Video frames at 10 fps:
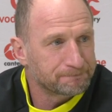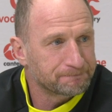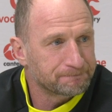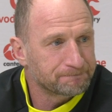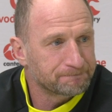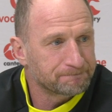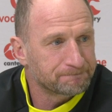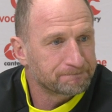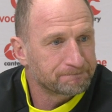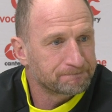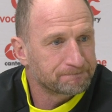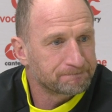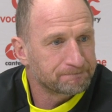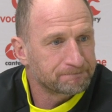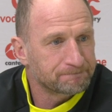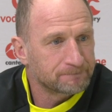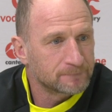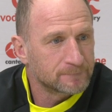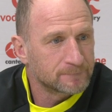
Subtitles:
Nothing is said.